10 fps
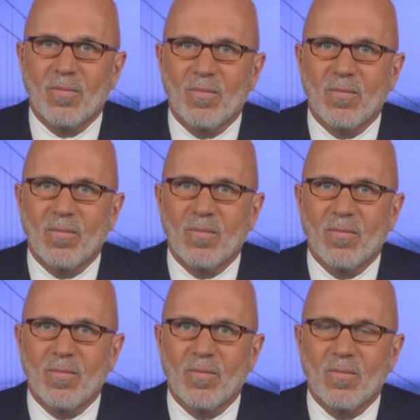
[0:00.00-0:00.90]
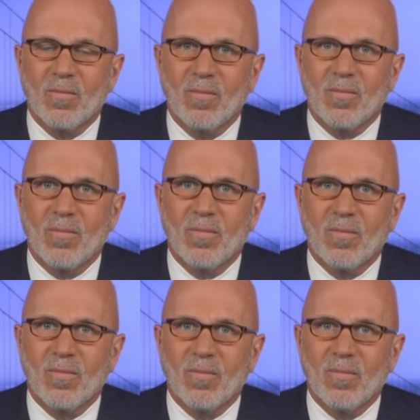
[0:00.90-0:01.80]

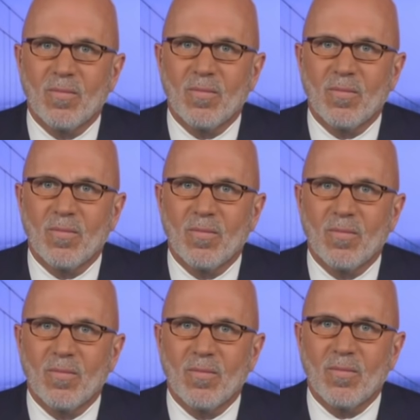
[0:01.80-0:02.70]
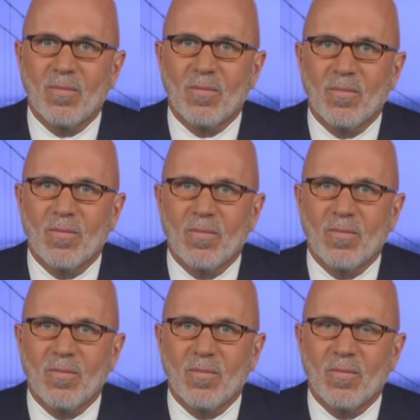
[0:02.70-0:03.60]

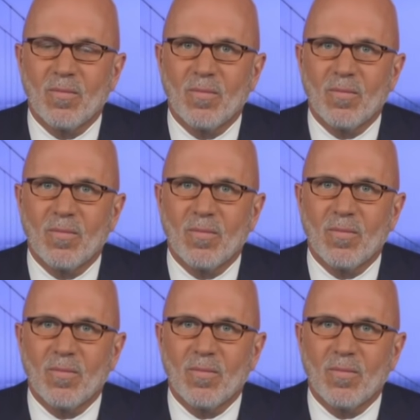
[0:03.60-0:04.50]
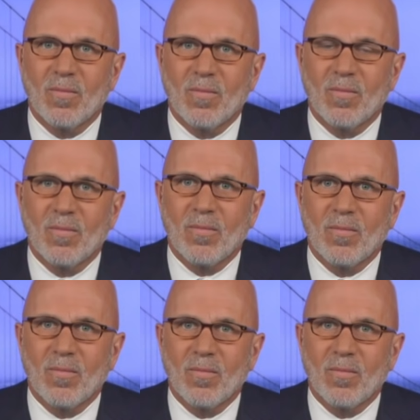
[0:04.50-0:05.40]

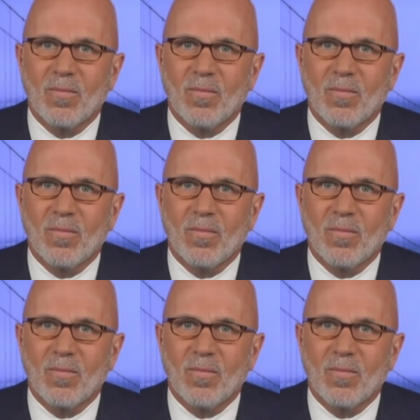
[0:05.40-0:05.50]
No words are spoken by the person on screen.